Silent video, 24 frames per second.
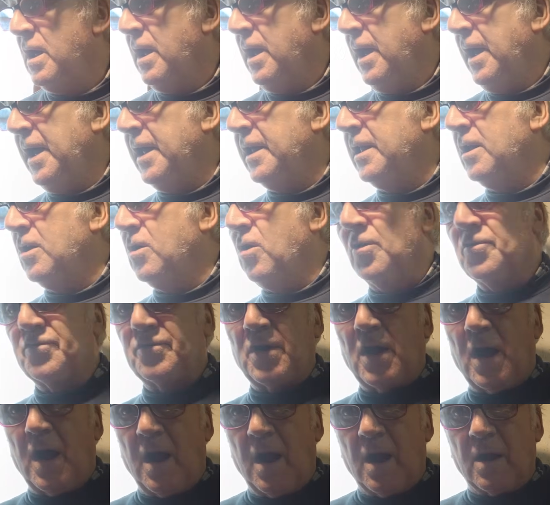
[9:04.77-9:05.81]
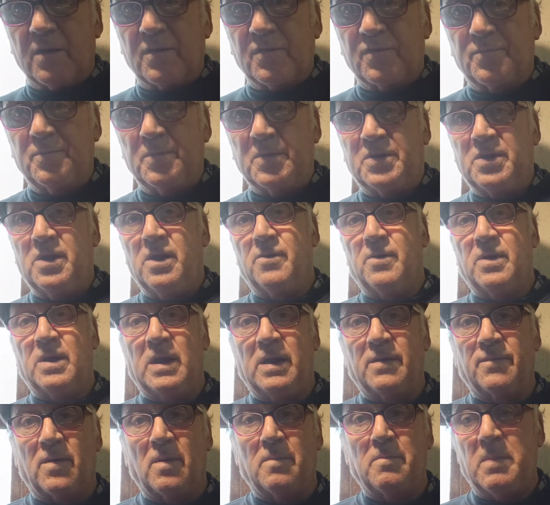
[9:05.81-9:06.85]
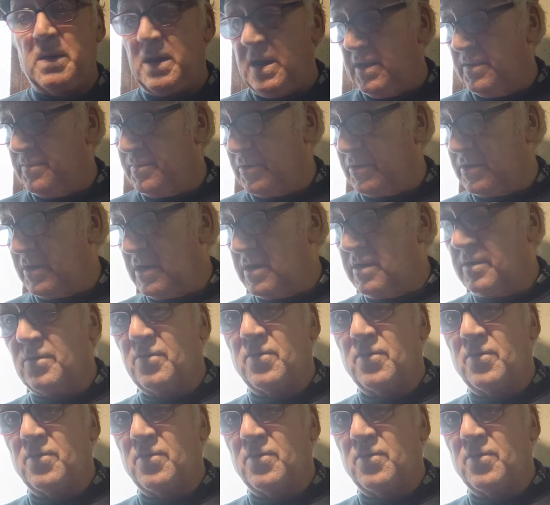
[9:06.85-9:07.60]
it'll cut the hardest material ever made, but it'll